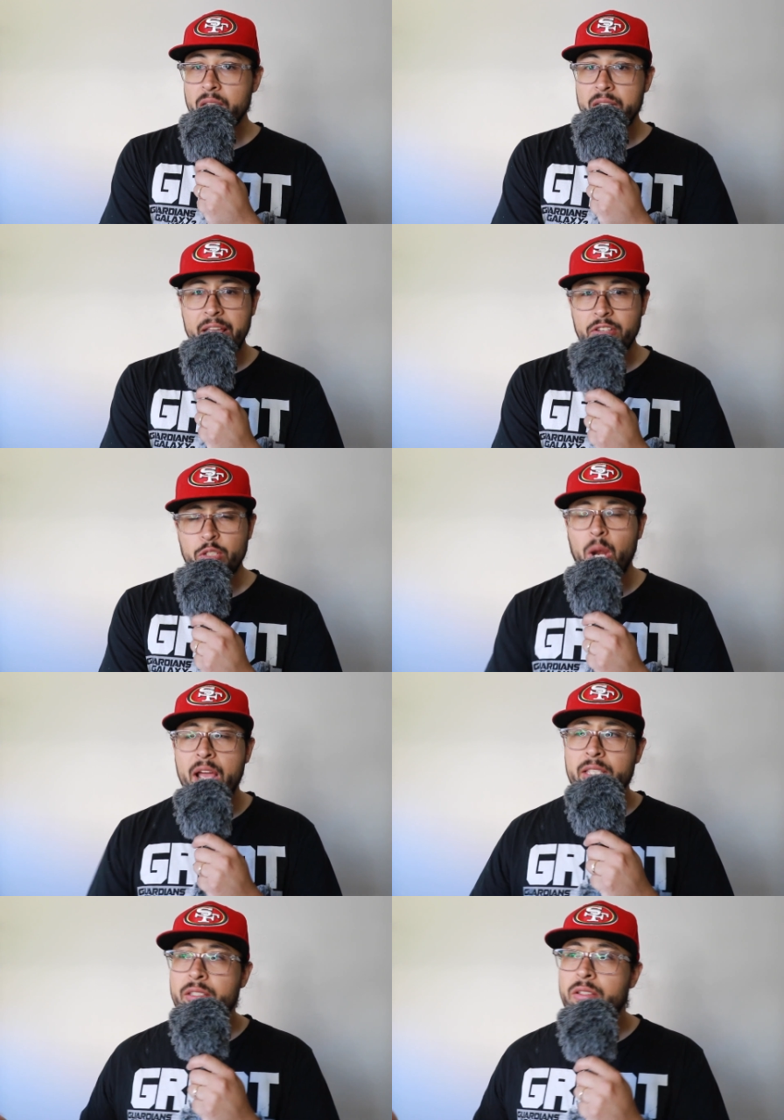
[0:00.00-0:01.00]
Davis
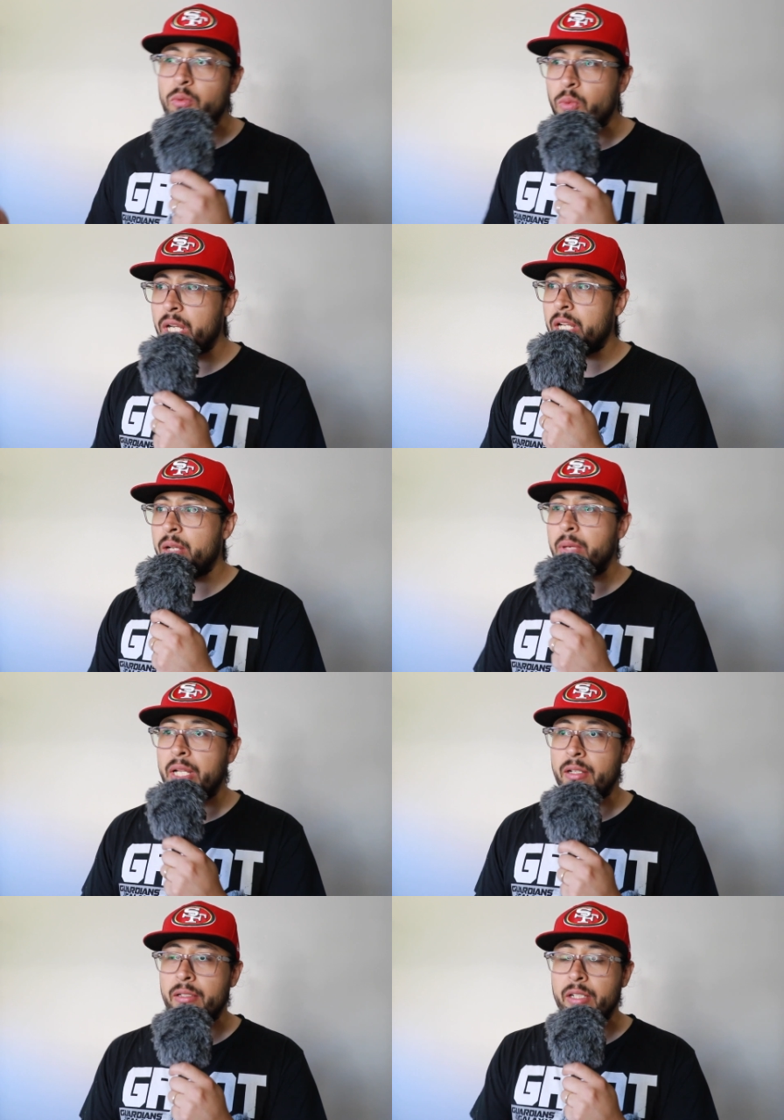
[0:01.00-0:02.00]
Price running,
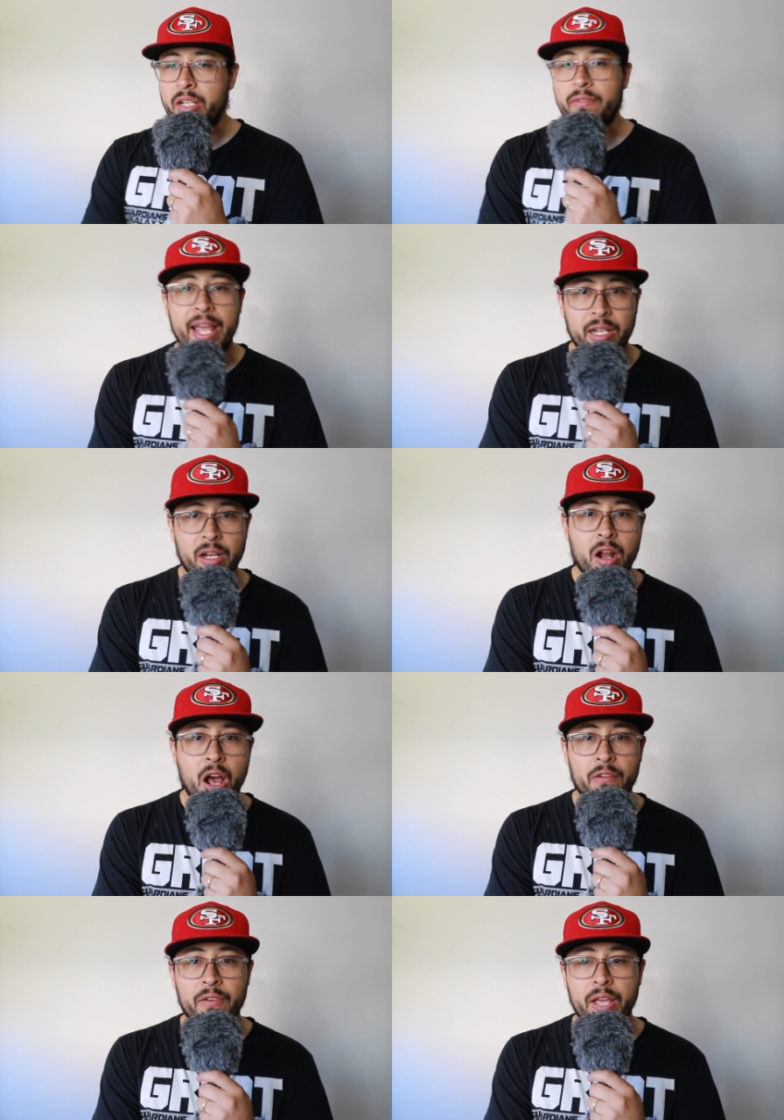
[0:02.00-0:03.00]
but could have handed it
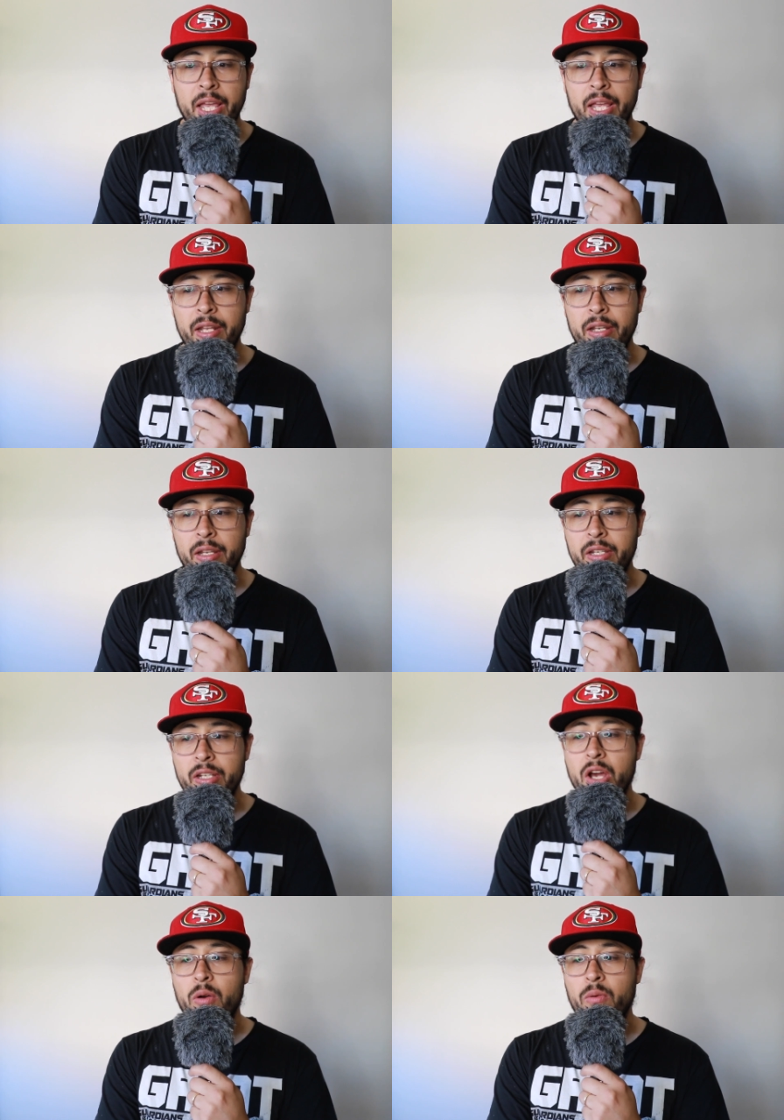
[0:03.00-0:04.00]
off. And, you
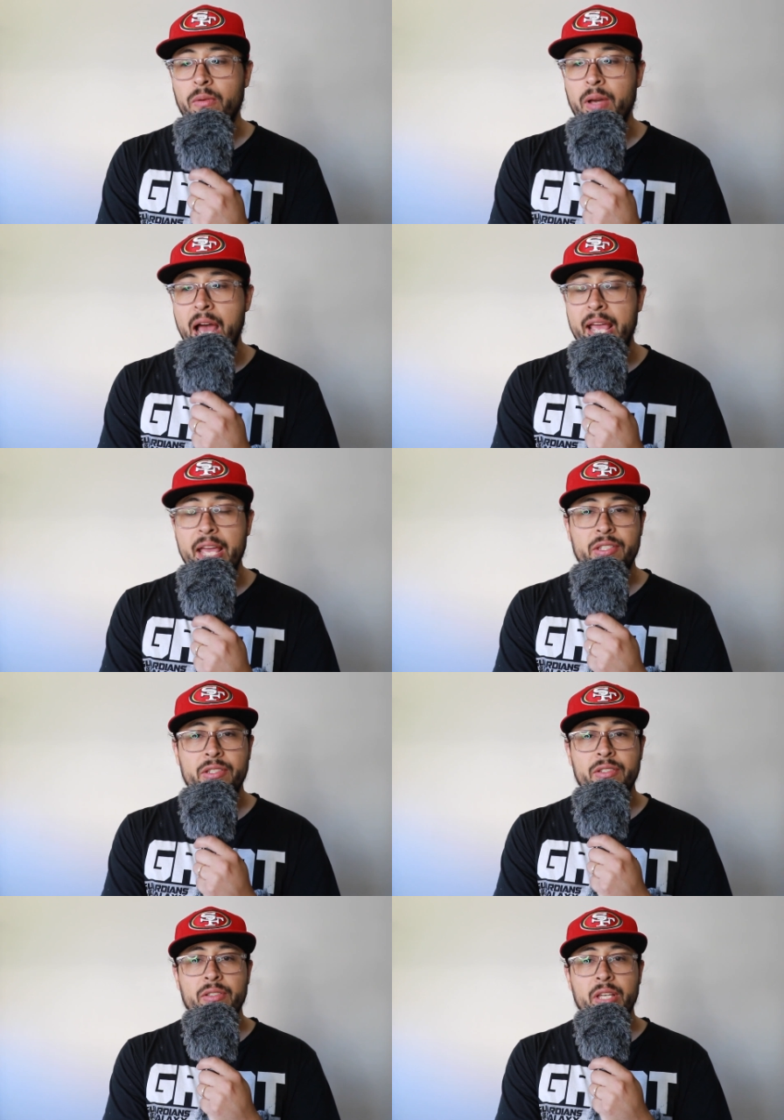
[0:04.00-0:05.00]
know, I
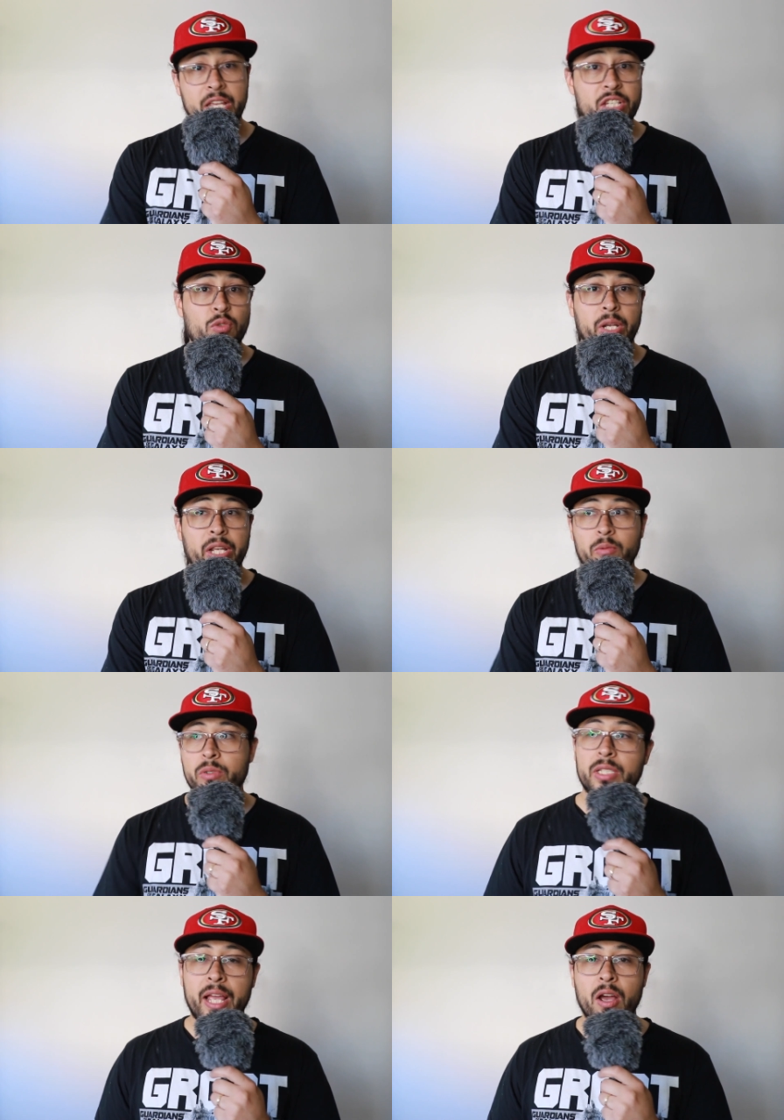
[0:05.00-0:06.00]
guess his read
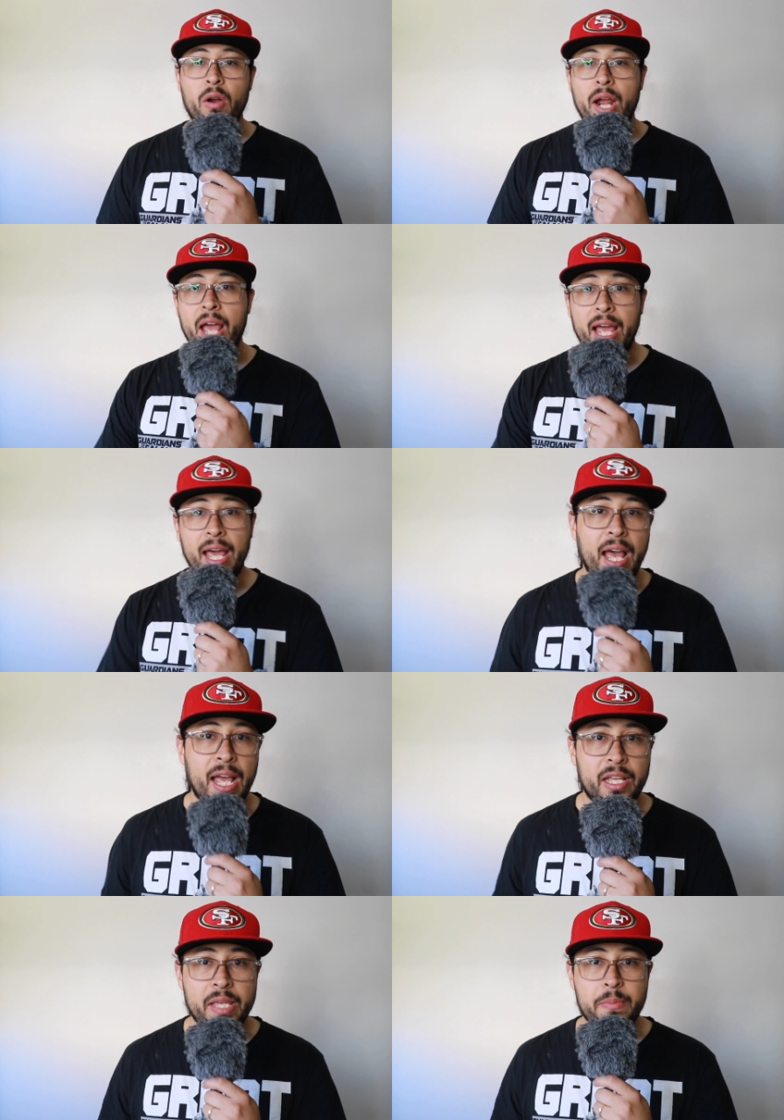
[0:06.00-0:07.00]
was like, all right, I
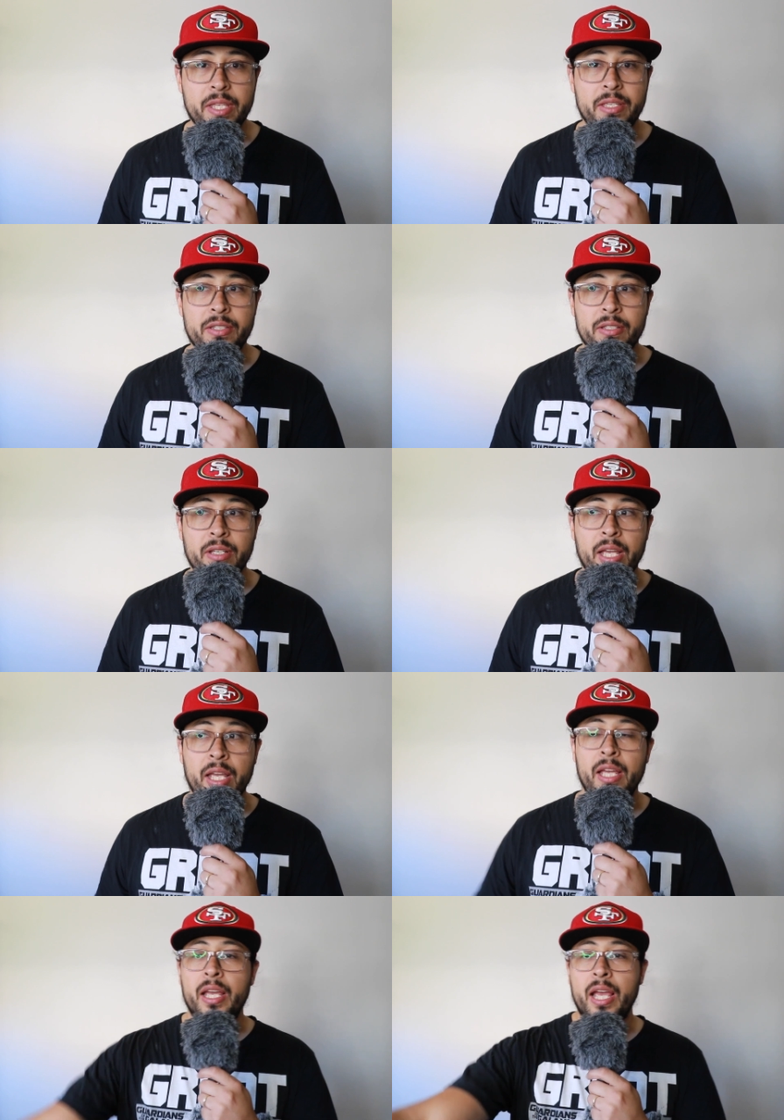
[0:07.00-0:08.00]
could keep this.
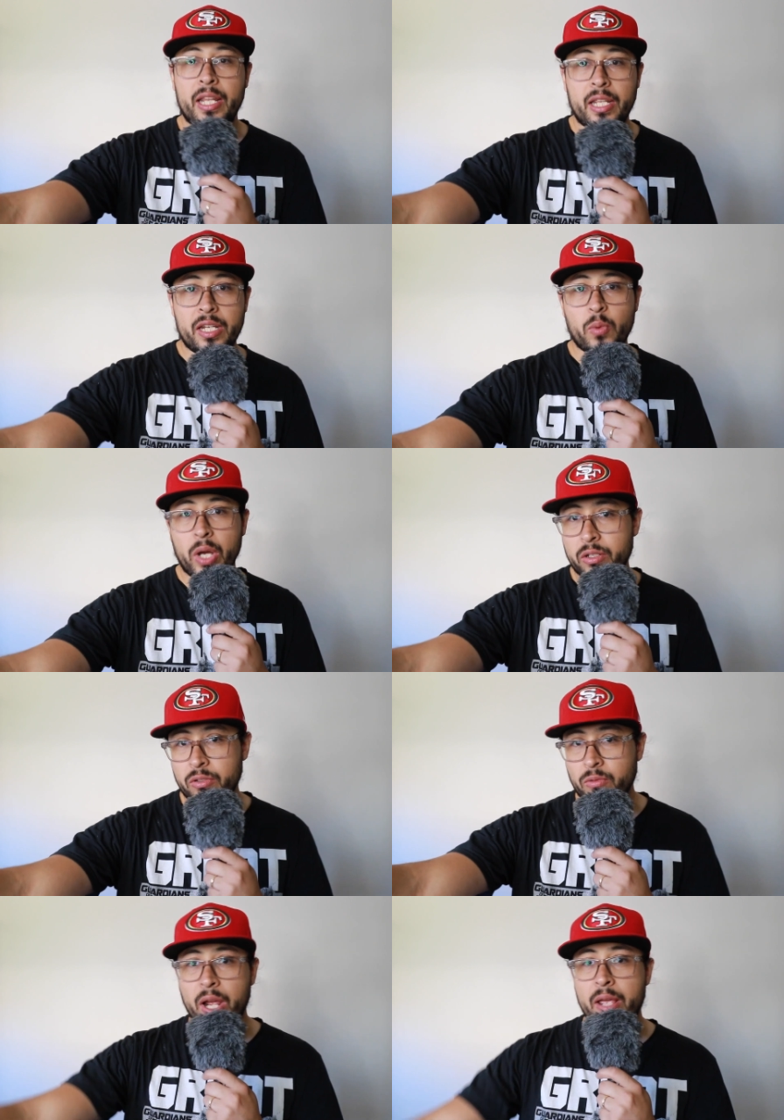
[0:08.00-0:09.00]
And then he went
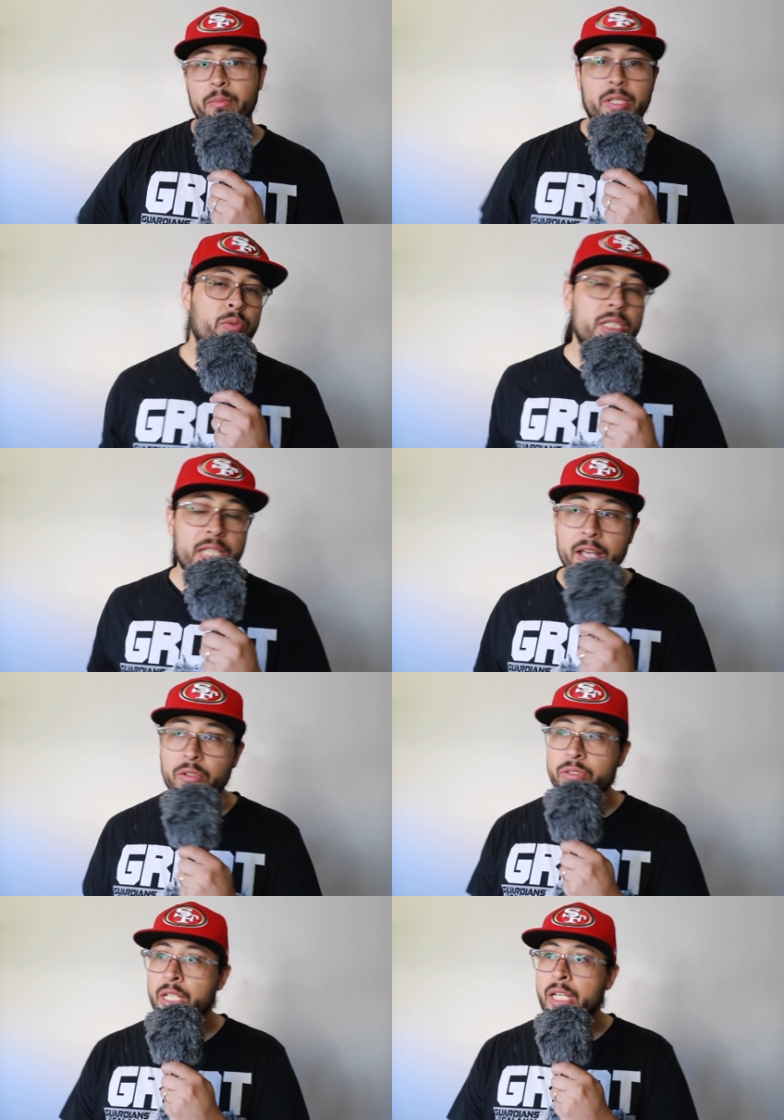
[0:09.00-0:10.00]
right between the
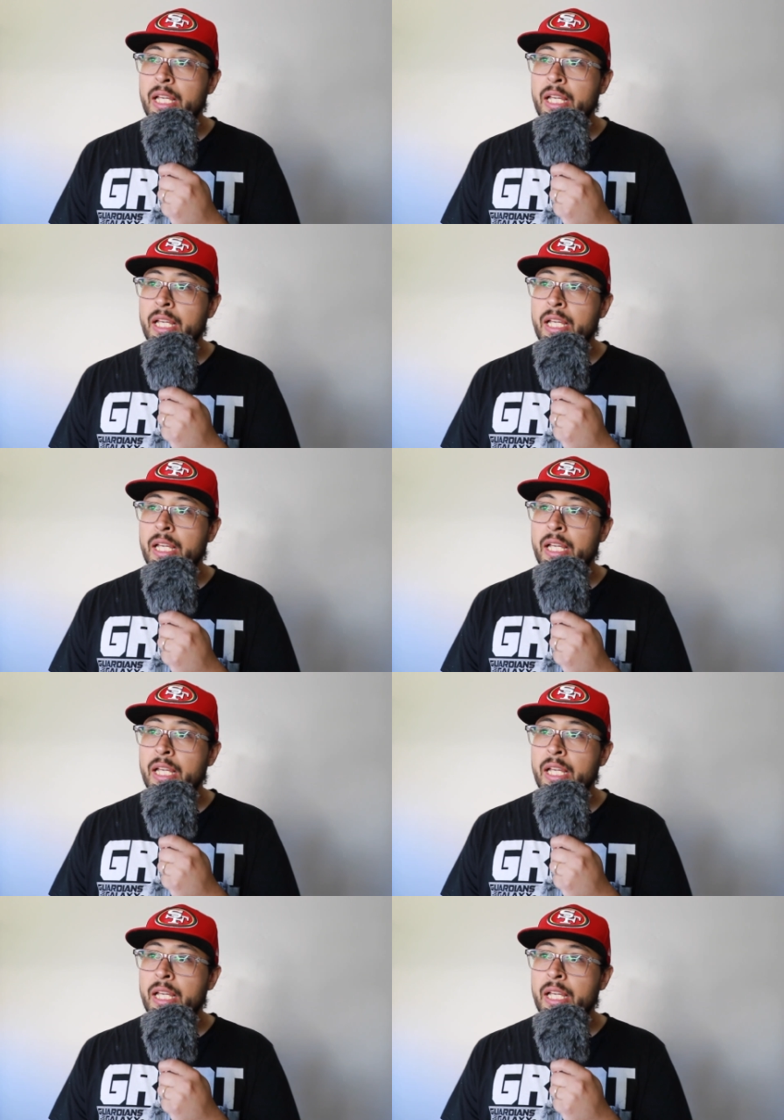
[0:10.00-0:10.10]
tackles.